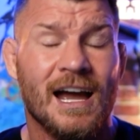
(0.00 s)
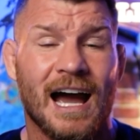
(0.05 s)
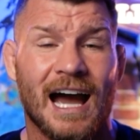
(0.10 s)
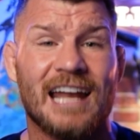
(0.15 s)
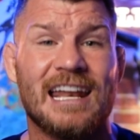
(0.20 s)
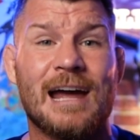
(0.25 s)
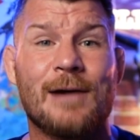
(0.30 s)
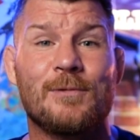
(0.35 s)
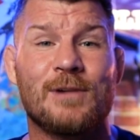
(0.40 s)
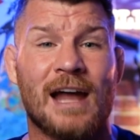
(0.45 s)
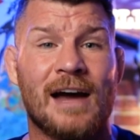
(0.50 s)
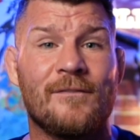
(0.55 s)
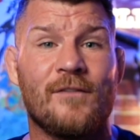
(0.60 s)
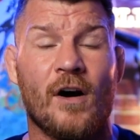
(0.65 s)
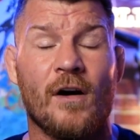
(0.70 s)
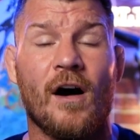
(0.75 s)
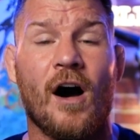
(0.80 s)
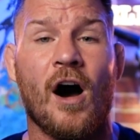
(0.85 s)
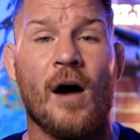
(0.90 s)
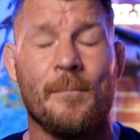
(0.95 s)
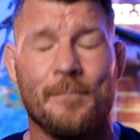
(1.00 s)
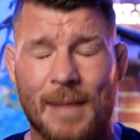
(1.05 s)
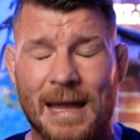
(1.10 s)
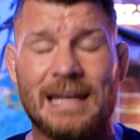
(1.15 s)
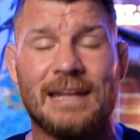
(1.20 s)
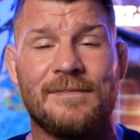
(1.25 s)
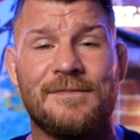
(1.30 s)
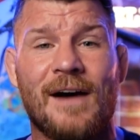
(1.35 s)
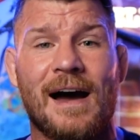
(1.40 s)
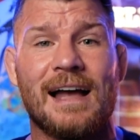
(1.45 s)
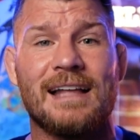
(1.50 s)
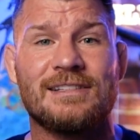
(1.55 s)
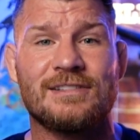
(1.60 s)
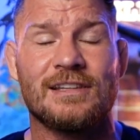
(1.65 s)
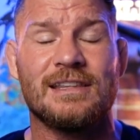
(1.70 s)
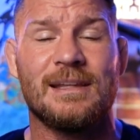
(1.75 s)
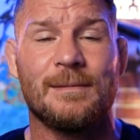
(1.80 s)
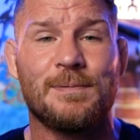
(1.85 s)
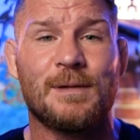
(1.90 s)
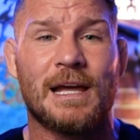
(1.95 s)
And I would have many fights
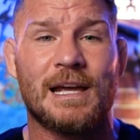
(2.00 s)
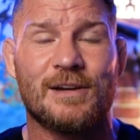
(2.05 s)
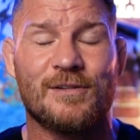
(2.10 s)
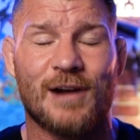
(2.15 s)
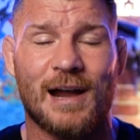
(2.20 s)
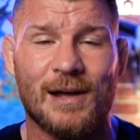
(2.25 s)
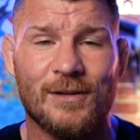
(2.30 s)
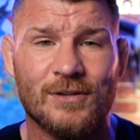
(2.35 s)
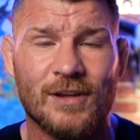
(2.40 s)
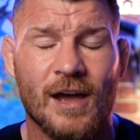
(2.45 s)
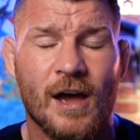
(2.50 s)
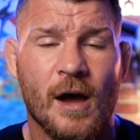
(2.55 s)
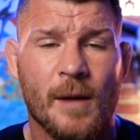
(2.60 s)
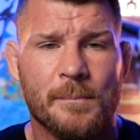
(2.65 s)
in the playground.